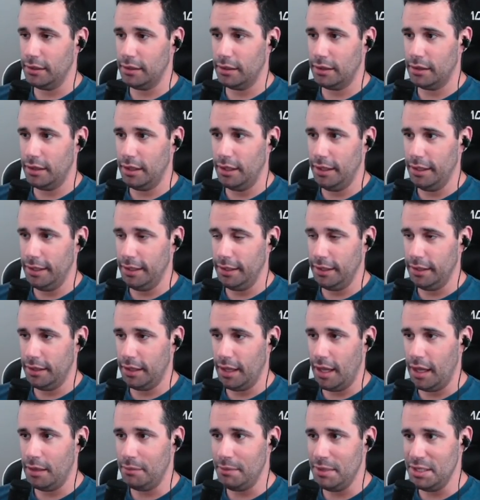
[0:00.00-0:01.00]
The
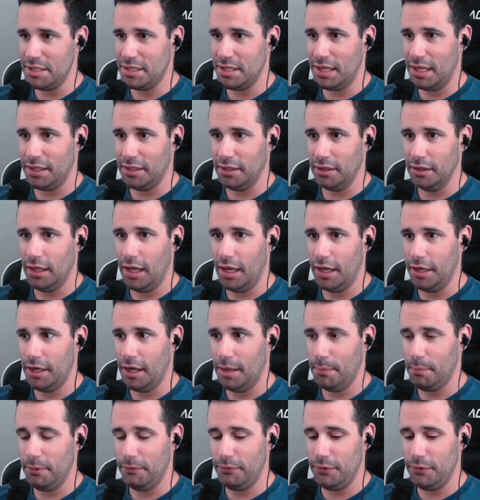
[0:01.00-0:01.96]
enemies tend to line up.